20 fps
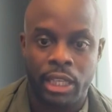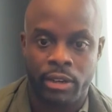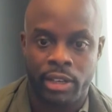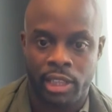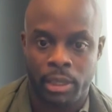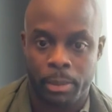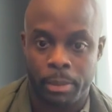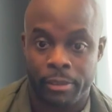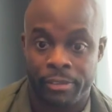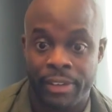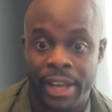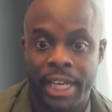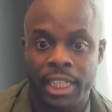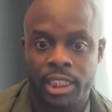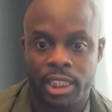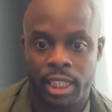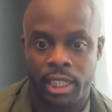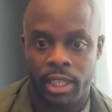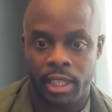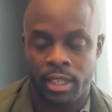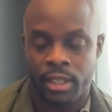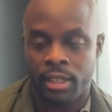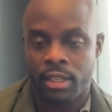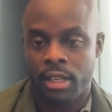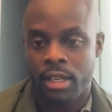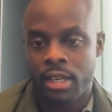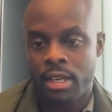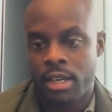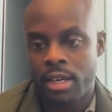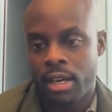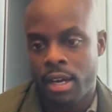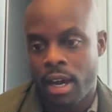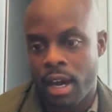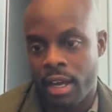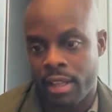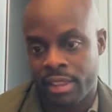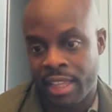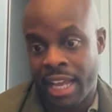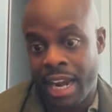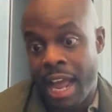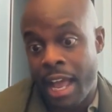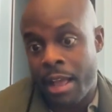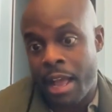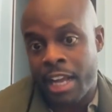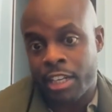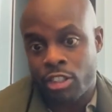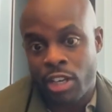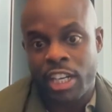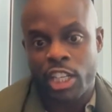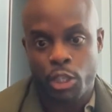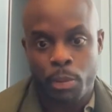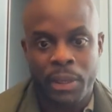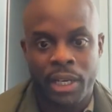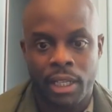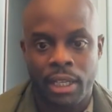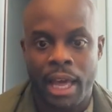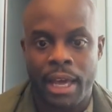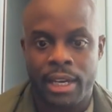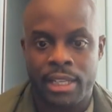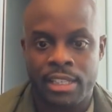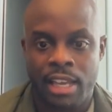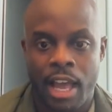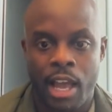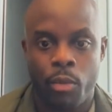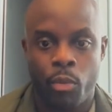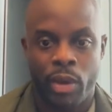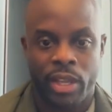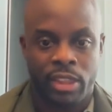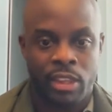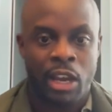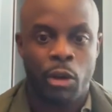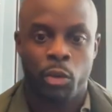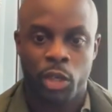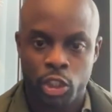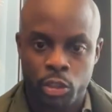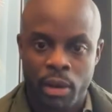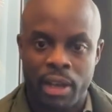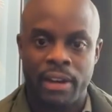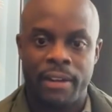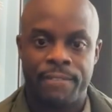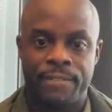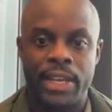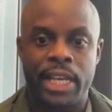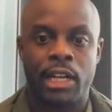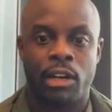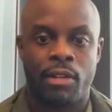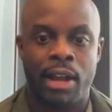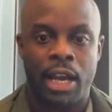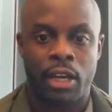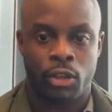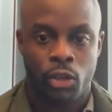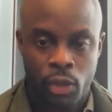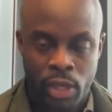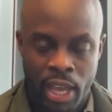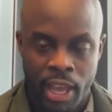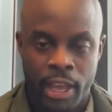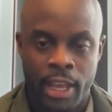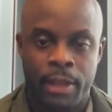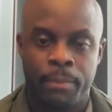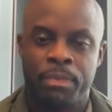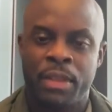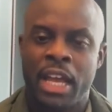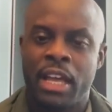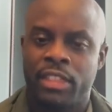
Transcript: there in the profession that I try to spend a lot of time with, that we're trying to figure out, okay,